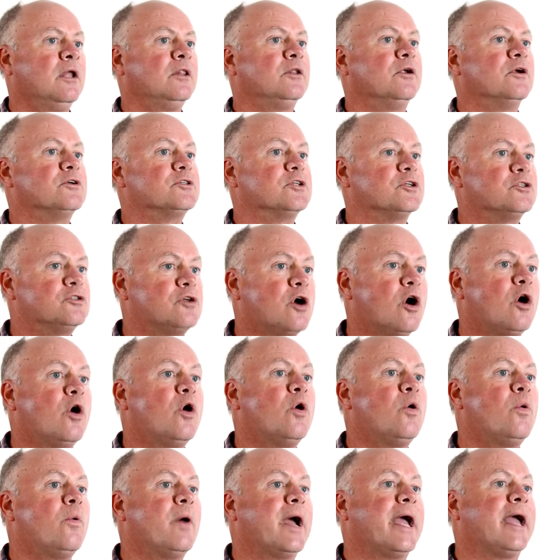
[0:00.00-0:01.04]
There's a tow
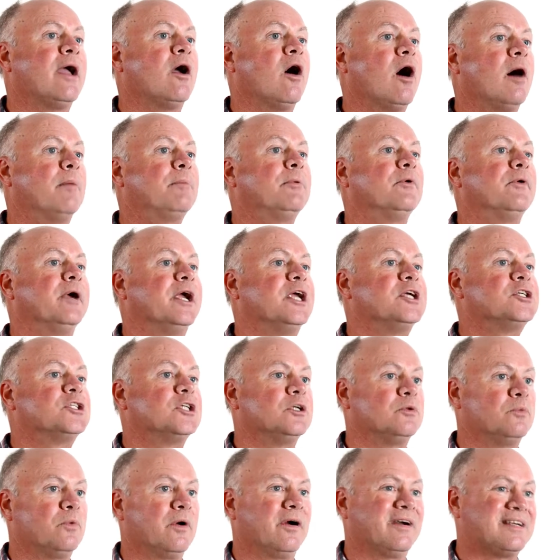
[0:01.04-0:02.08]
away
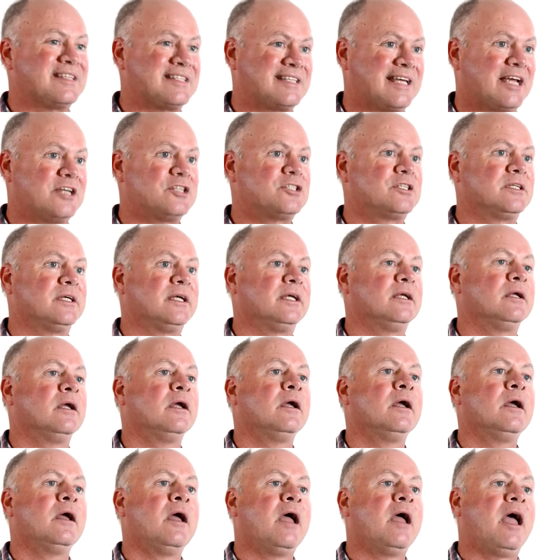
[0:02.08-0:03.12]
operation where essentially
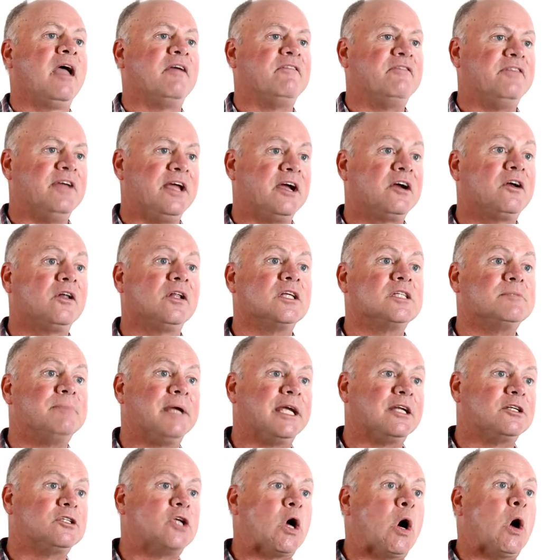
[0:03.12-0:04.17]
a vehicle is
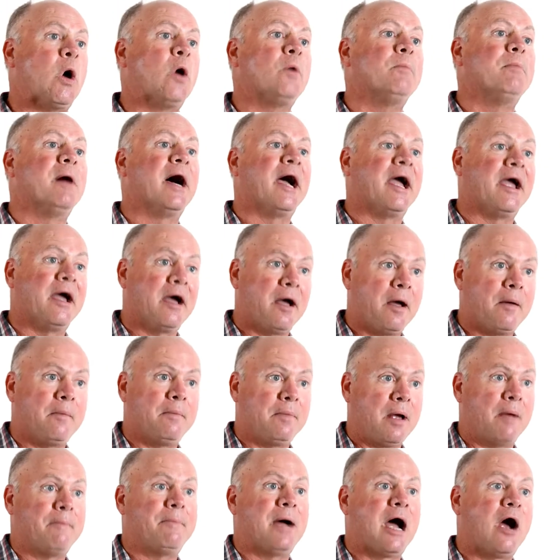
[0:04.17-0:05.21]
being towed by a,
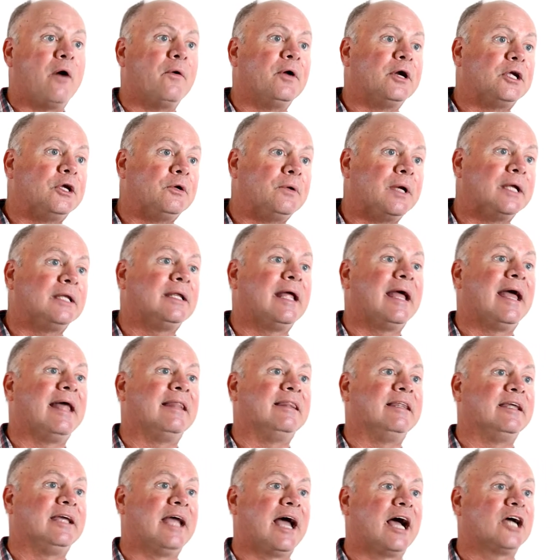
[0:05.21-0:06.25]
a, power unit
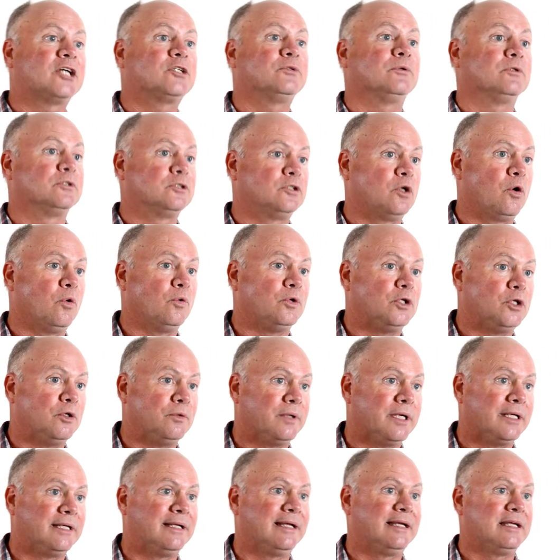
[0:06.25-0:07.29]
and the actual towed
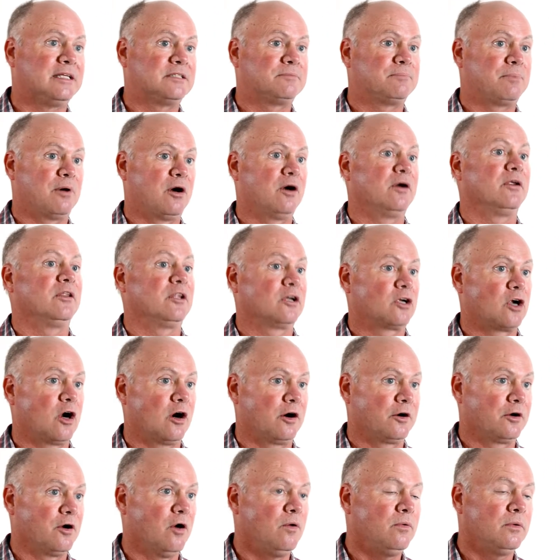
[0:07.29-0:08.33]
unit is part of the
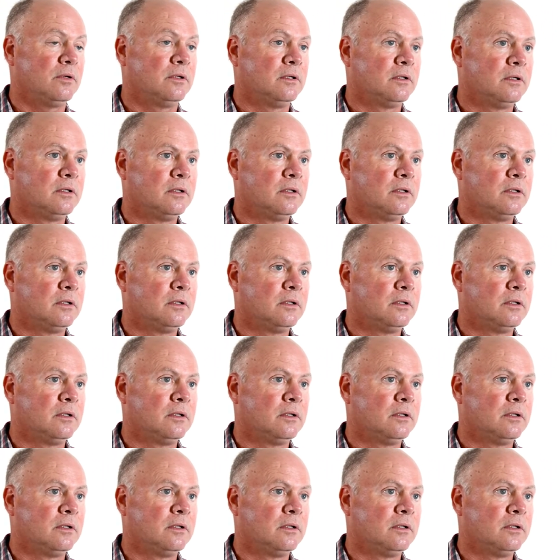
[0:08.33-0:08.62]
cargo.